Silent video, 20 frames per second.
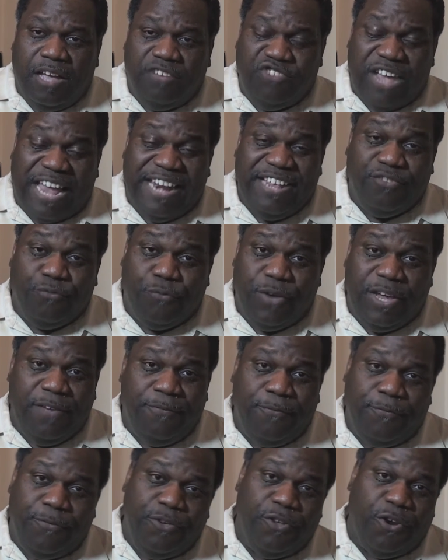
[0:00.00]
Johnny's
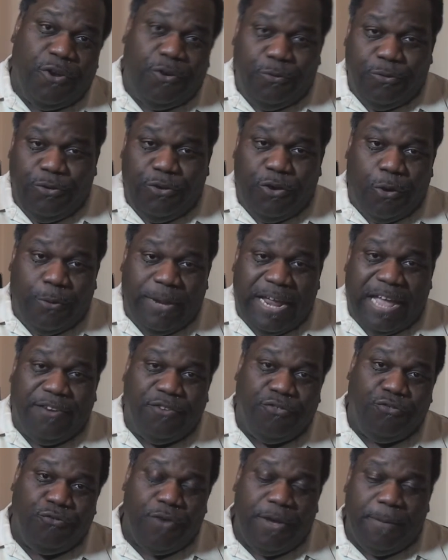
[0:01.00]
Reef. You know, you go down
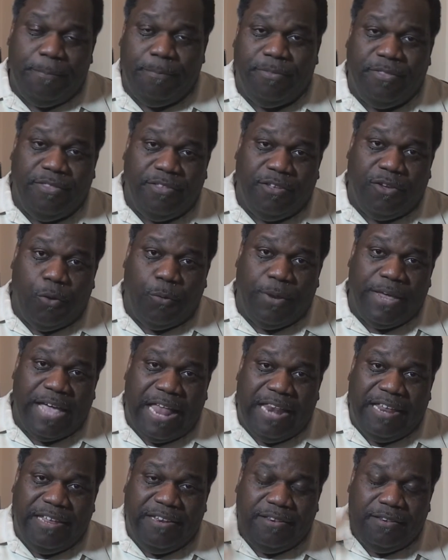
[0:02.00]
the Strip, Coney
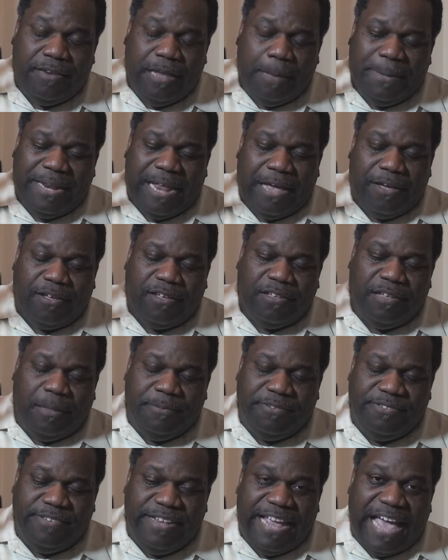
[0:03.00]
Island.
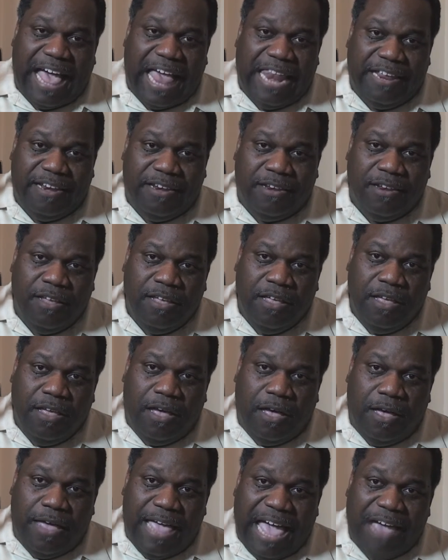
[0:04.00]
City Island
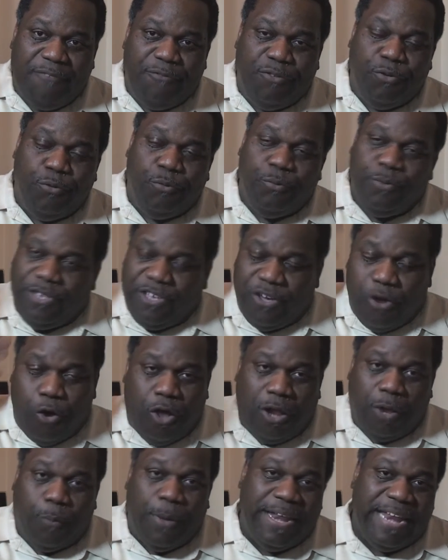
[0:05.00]
Avenue. You go
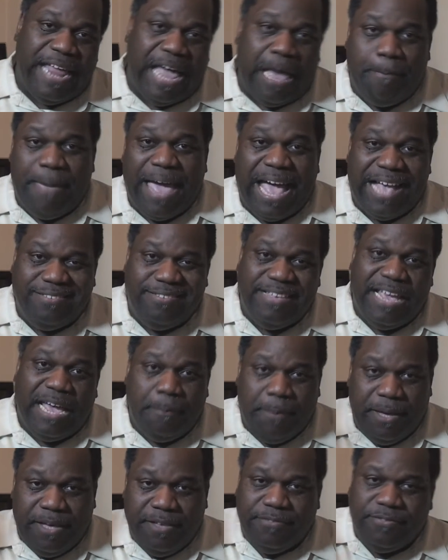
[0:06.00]
all the way down past
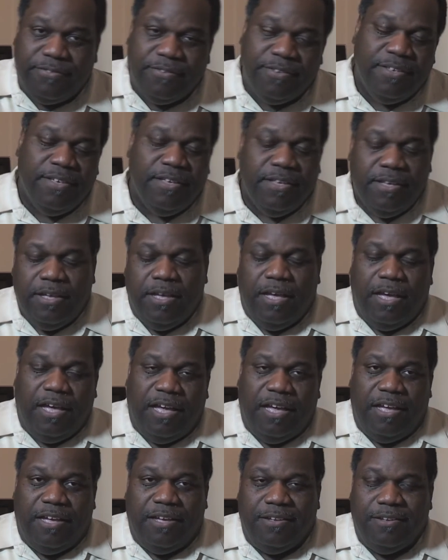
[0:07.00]
Sammy's.
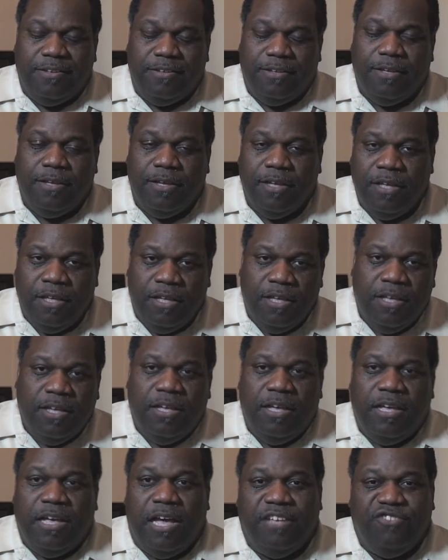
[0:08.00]

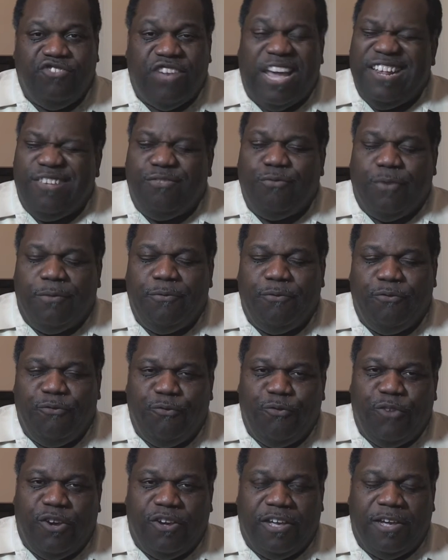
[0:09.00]
Johnny's Reef,
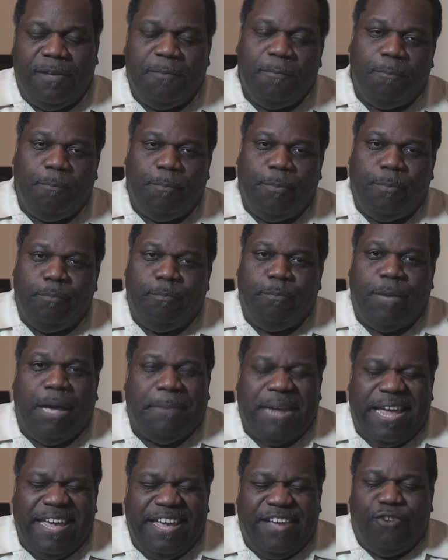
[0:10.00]
real good. But
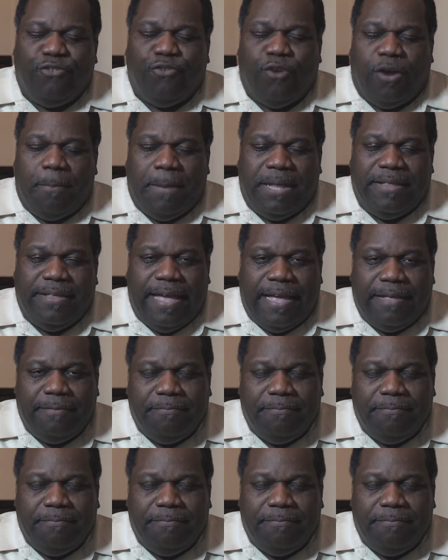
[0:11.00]
I'm not here to talk about that.